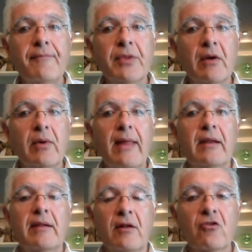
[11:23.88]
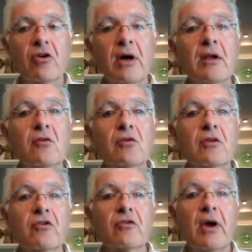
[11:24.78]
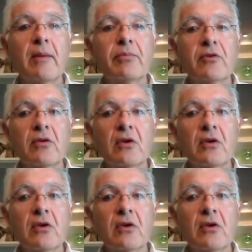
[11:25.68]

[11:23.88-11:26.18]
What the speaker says: Rather than trying to disrupt